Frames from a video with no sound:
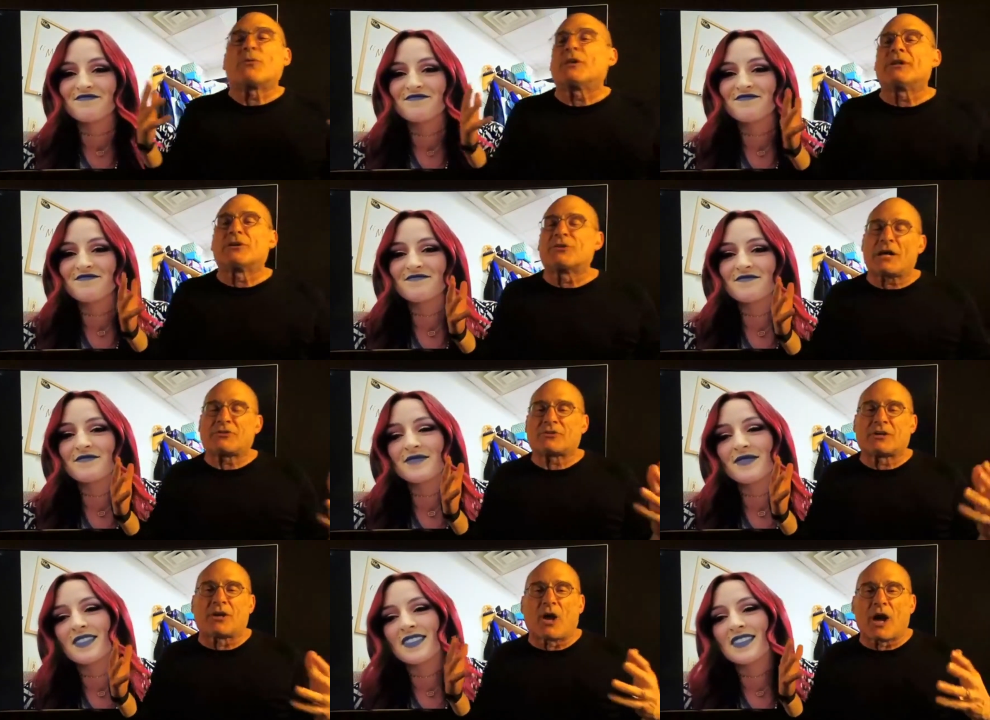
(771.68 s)

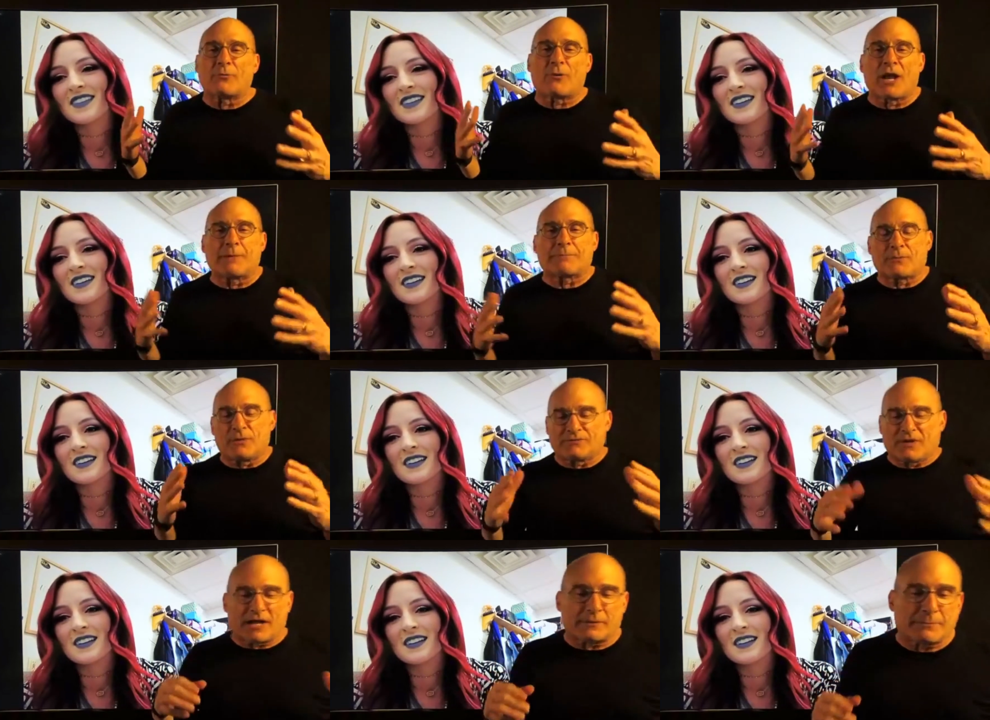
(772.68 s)
Speaker 1: introduction and on-ramp. We've
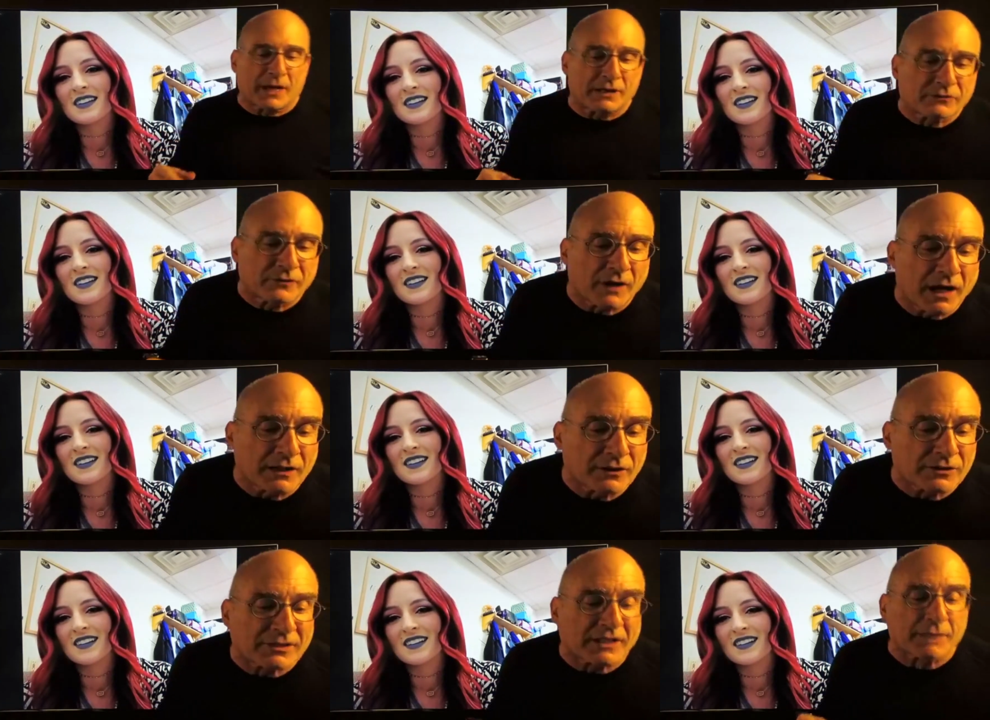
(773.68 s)
got about, uh,
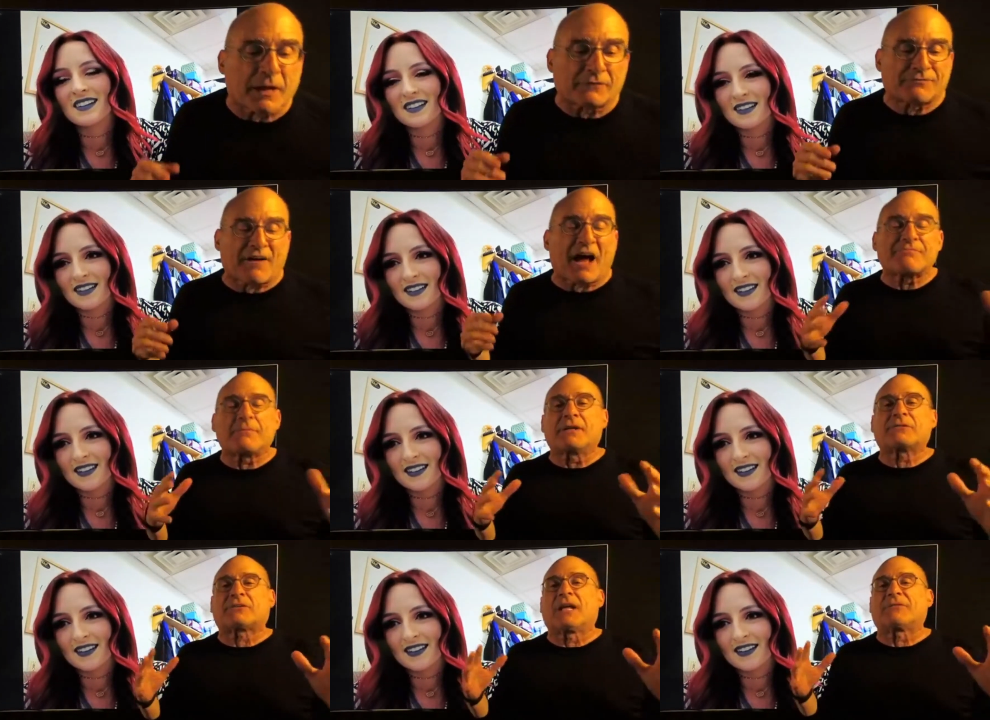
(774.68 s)
looks like about five
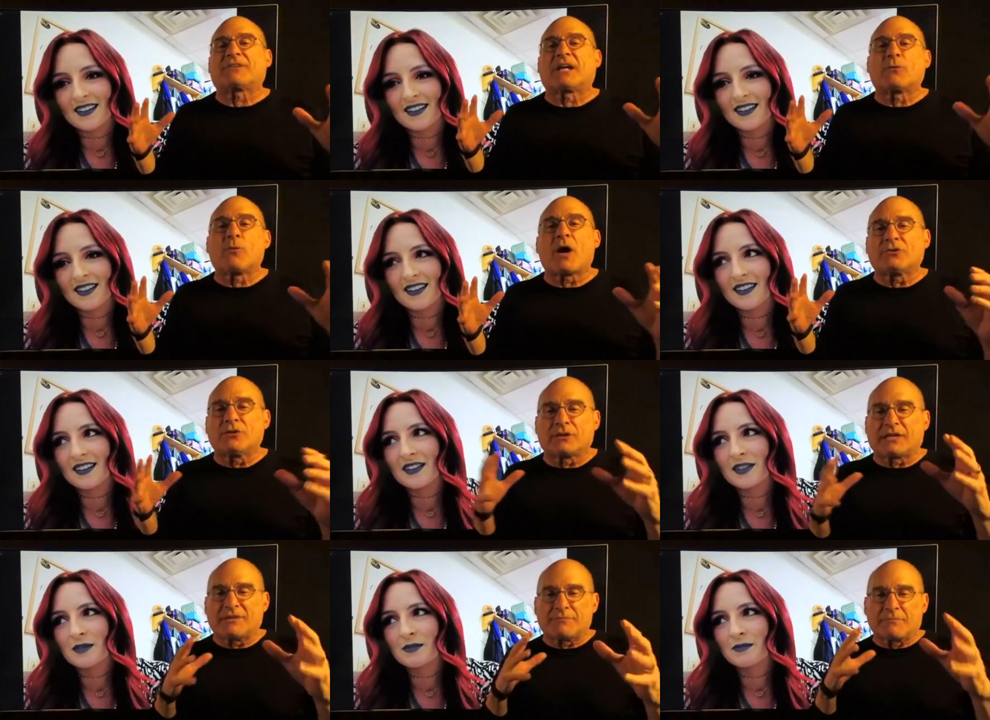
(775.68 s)
minutes left, and I want you to
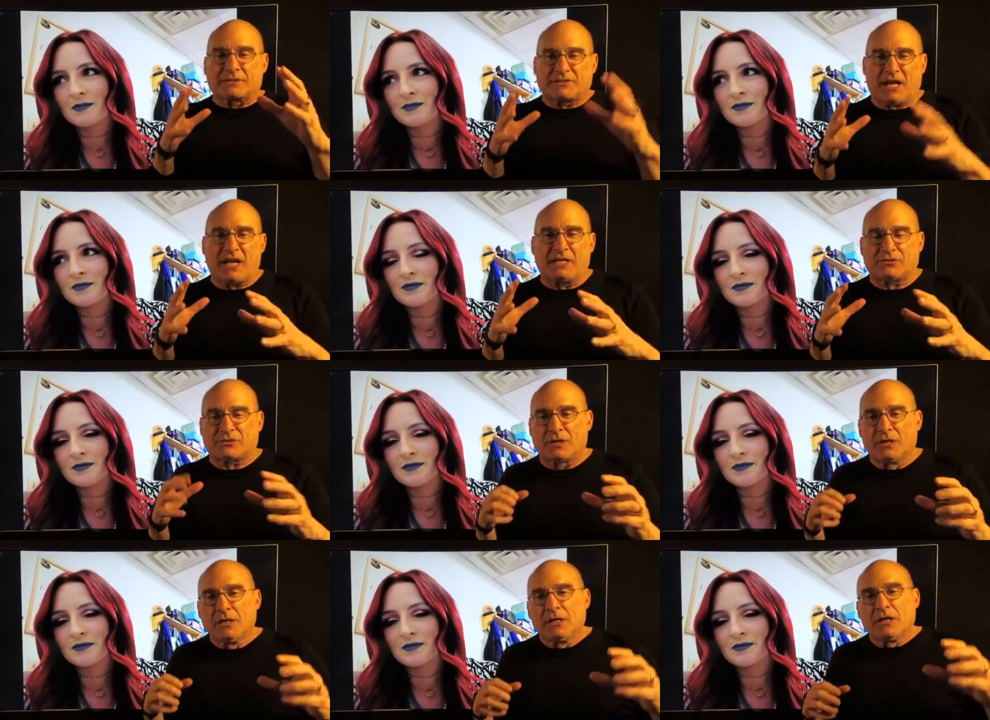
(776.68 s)
give them a taste.
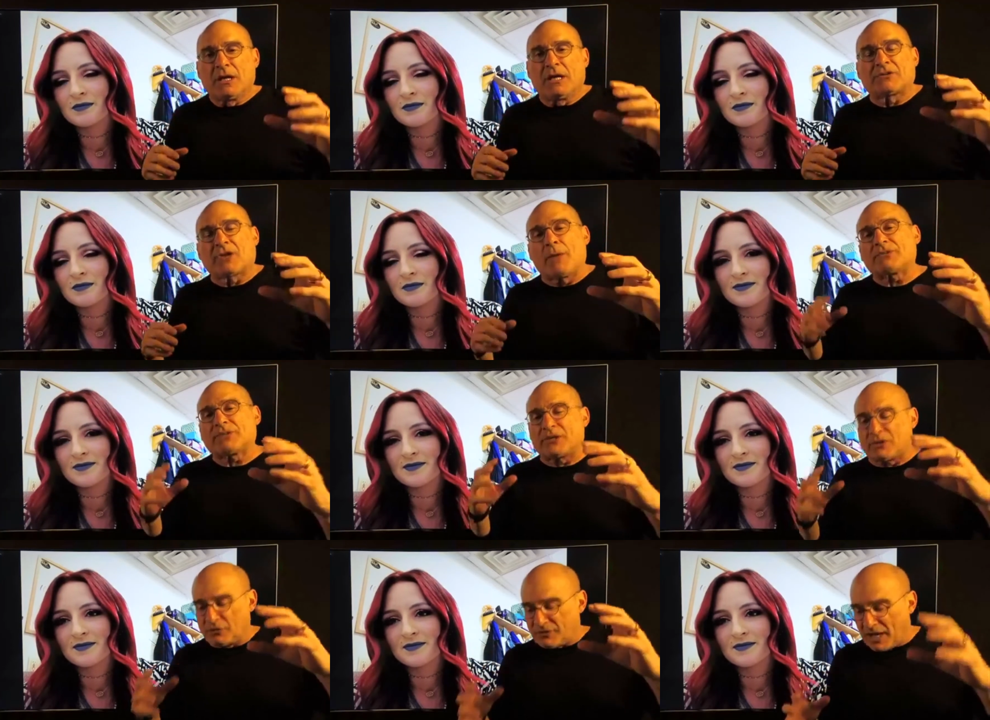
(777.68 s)
It's almost
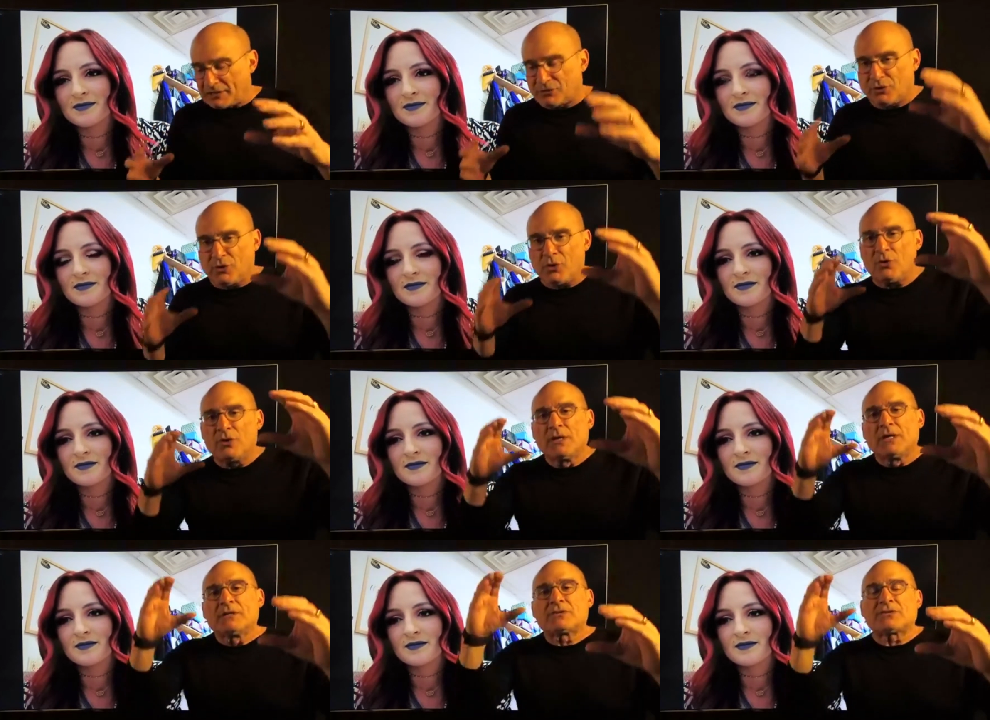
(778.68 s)
like you've got two
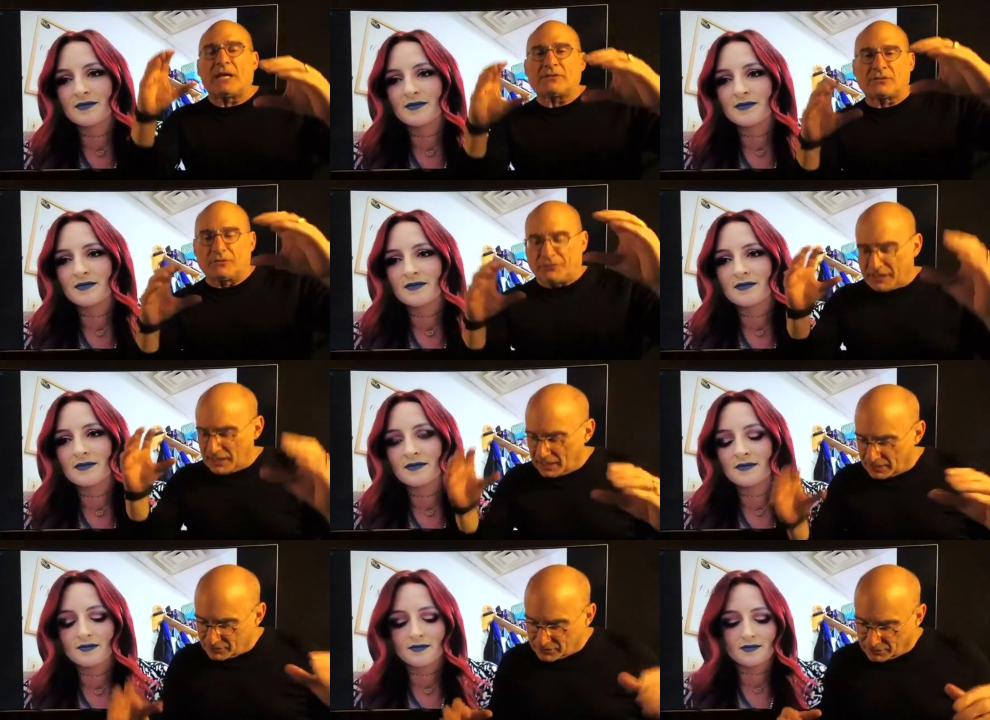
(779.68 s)
sets of
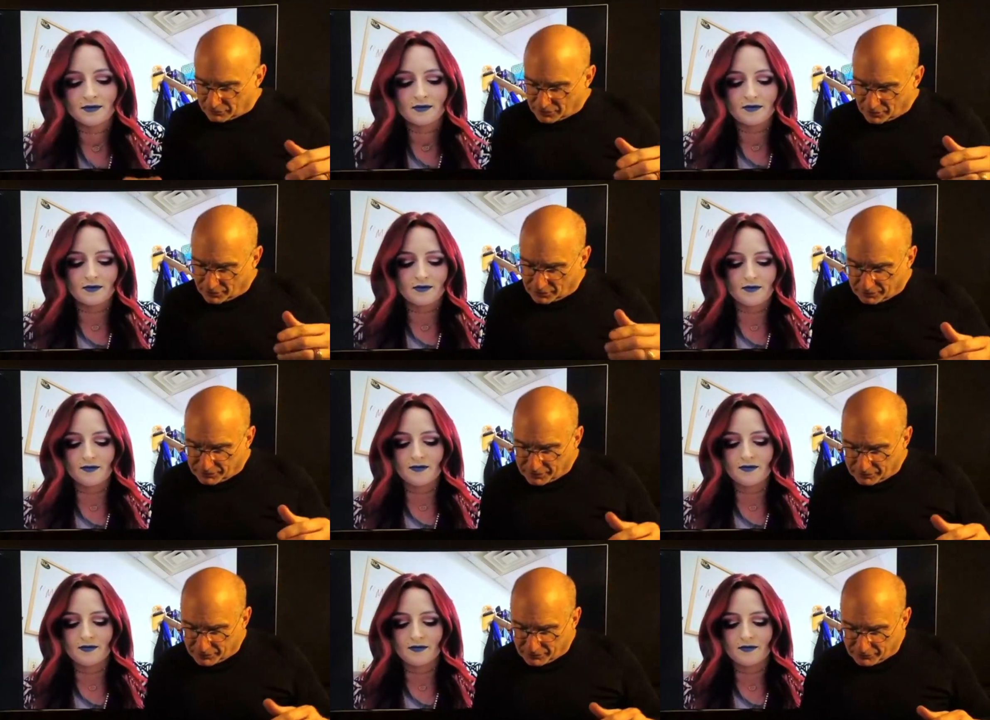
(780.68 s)
keys. You know, the,
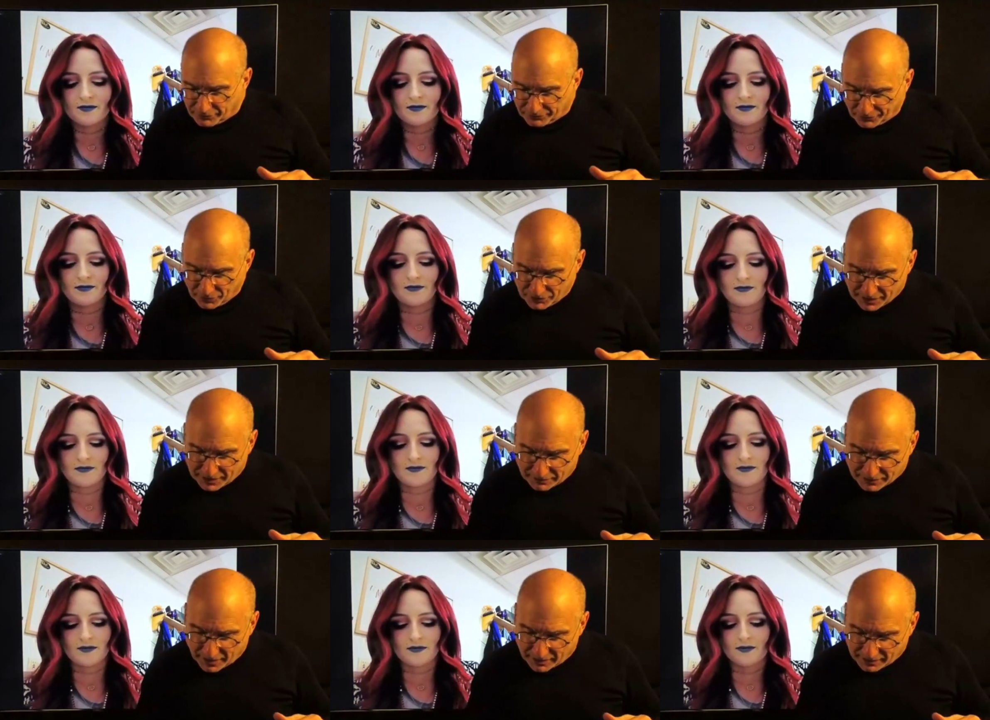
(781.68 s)
the, the, the first key,
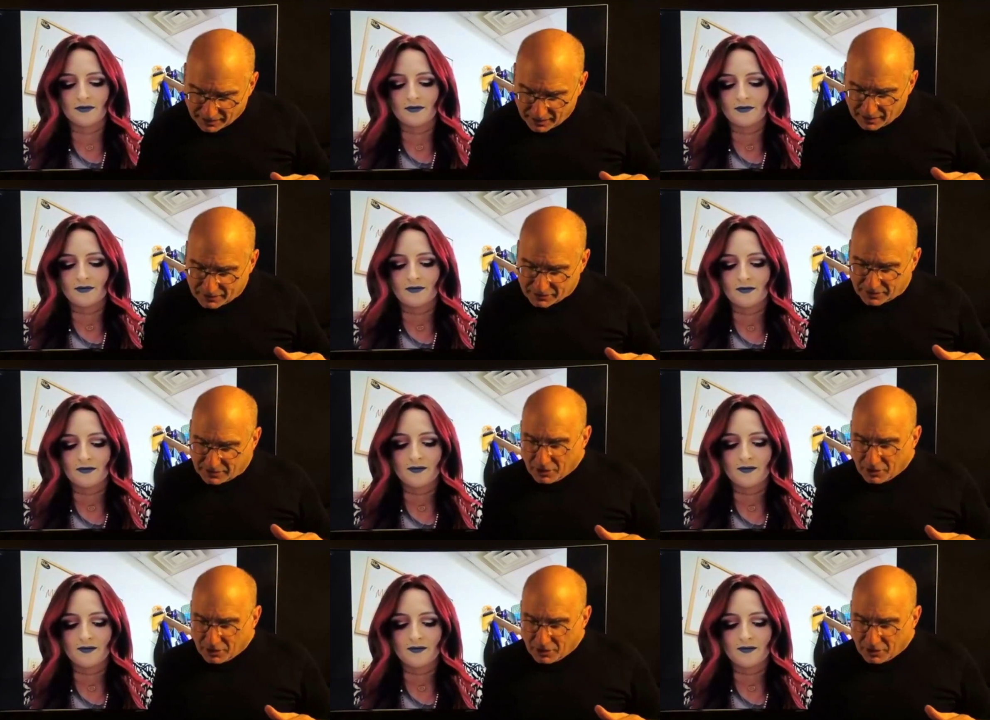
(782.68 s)
set of key is the,